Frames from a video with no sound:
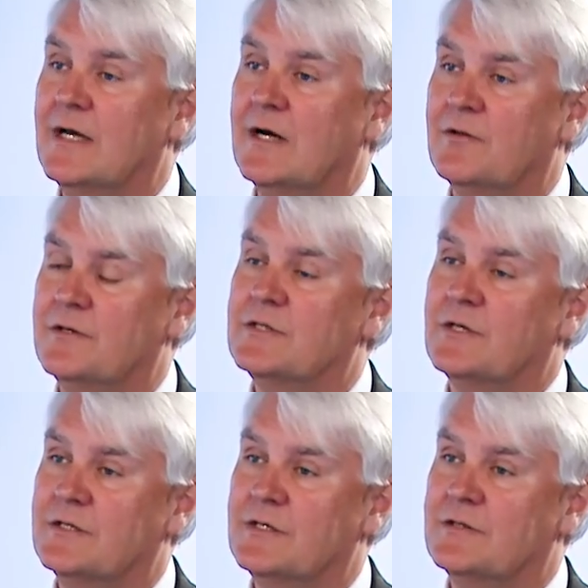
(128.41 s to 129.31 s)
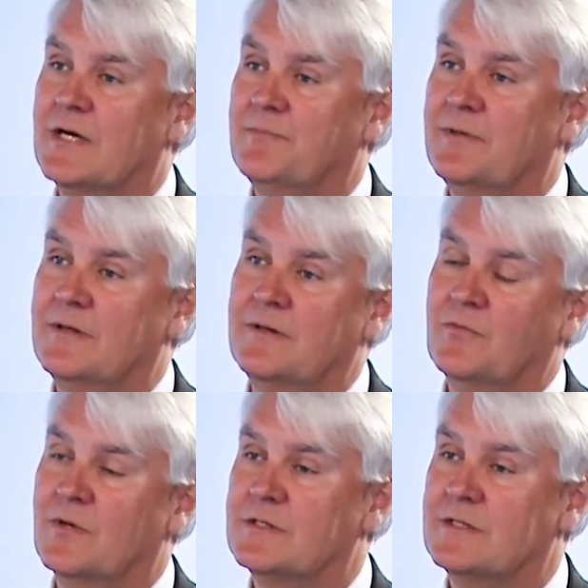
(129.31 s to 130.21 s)
Now they're starting to happen
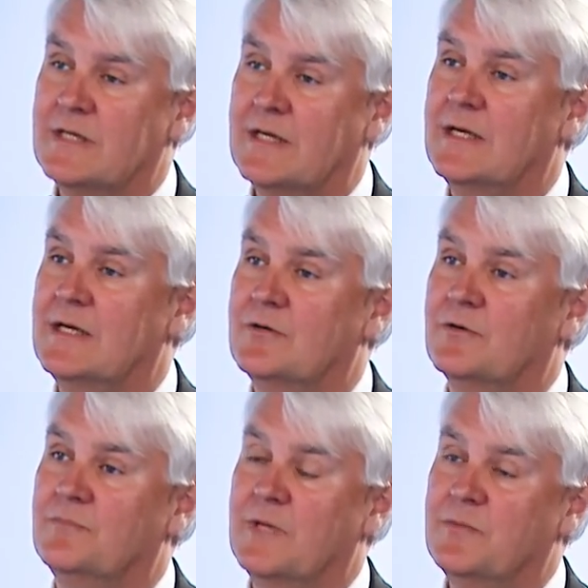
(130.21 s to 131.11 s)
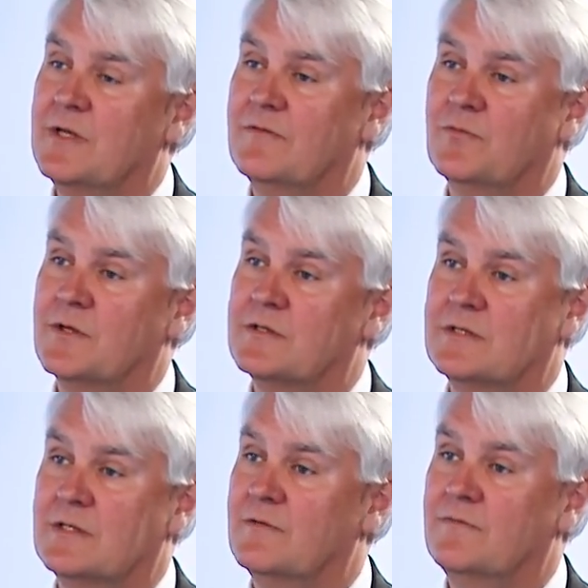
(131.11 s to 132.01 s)
once a decade or maybe even
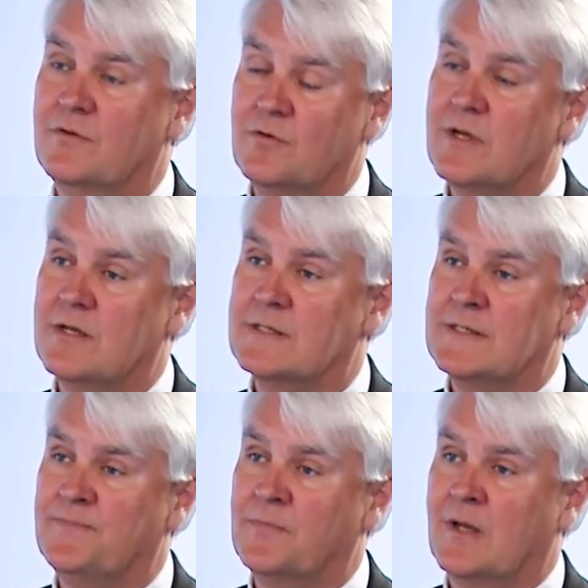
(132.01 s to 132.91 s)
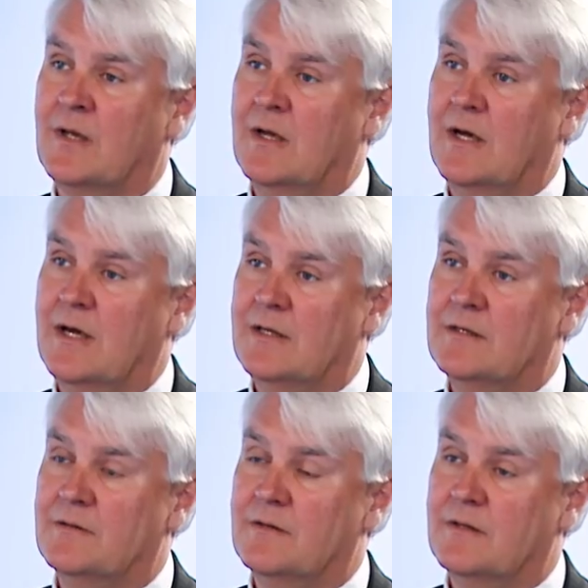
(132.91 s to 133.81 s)
once in a few years.
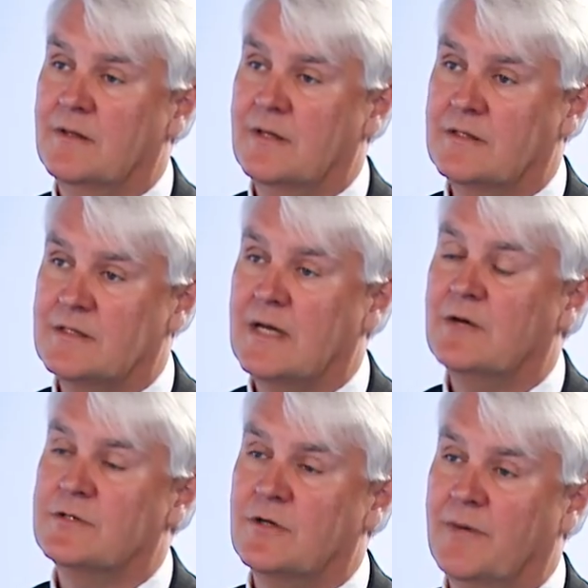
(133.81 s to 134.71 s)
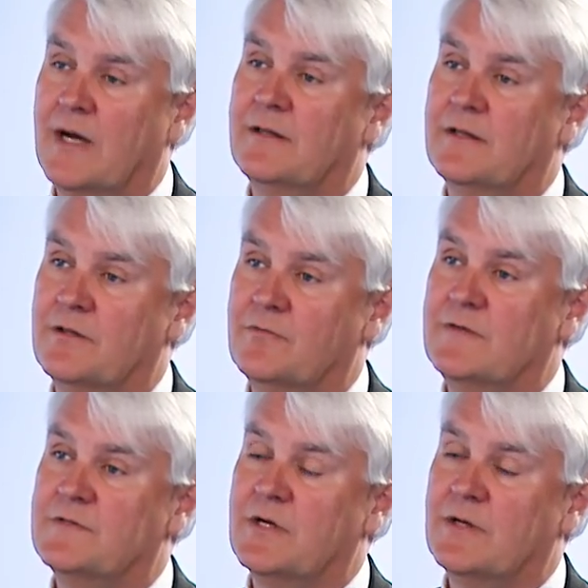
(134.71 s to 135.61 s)
And it's now so bad that the
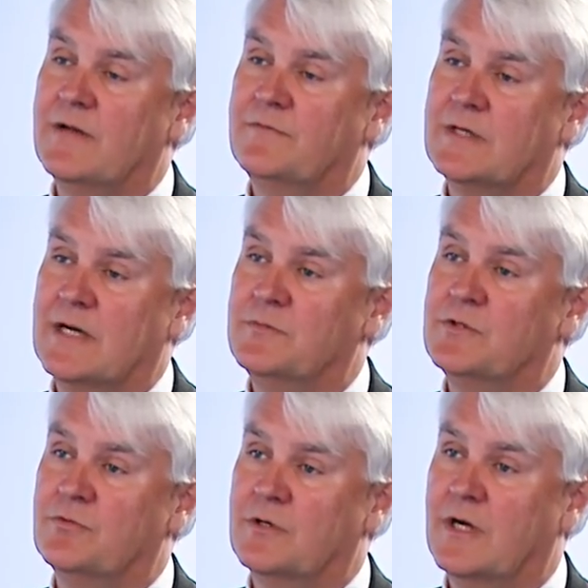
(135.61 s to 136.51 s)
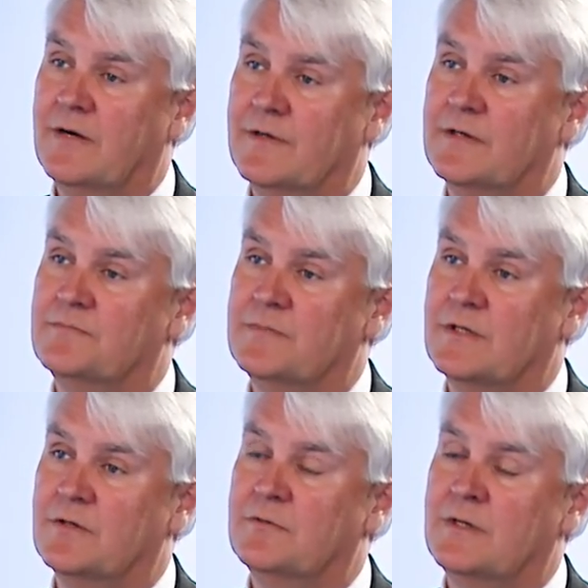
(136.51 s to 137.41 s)
reefs don't have time to recover.
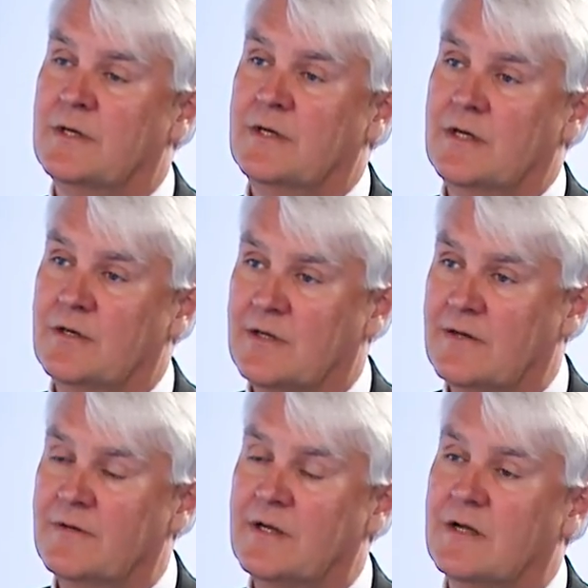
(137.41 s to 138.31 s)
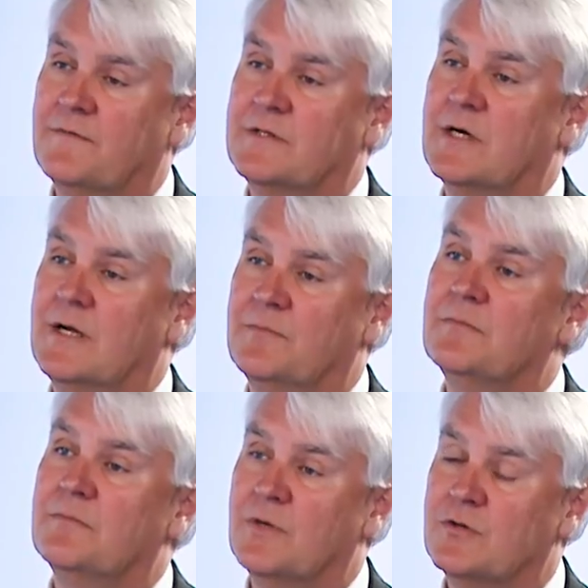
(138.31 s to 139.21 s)
So, you know, given enough
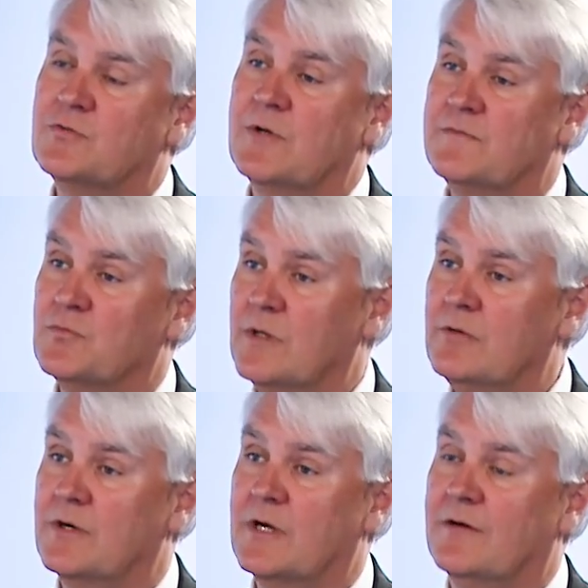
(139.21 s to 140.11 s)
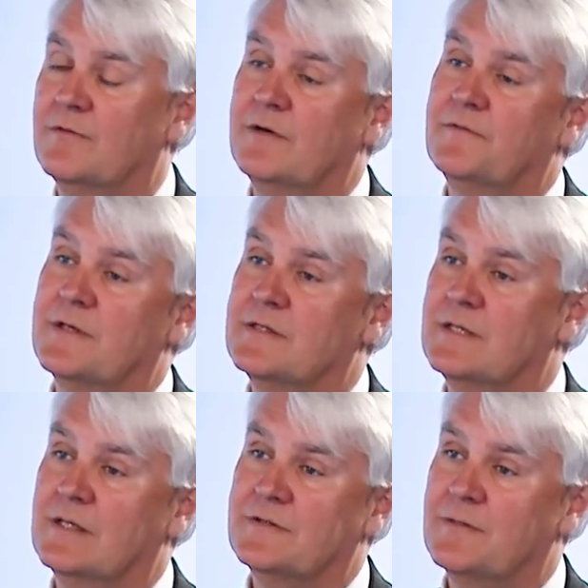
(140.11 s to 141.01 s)
time, most reefs will recover if there's
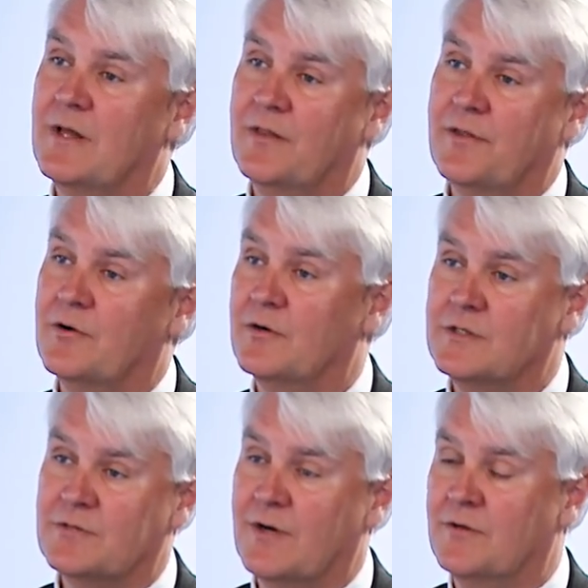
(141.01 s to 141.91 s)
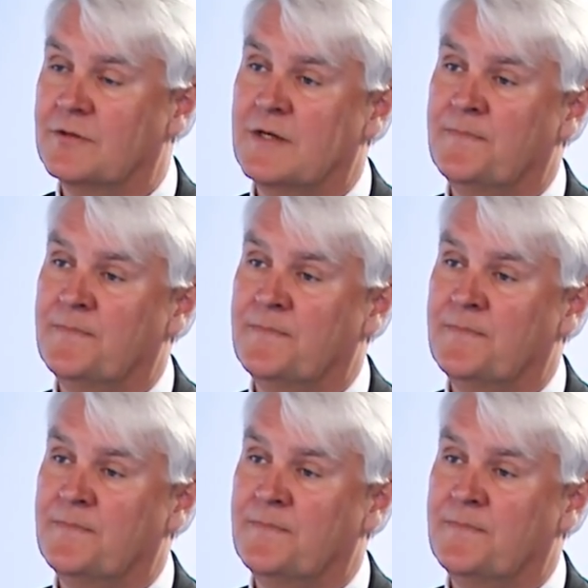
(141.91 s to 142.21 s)
still some healthy corals around.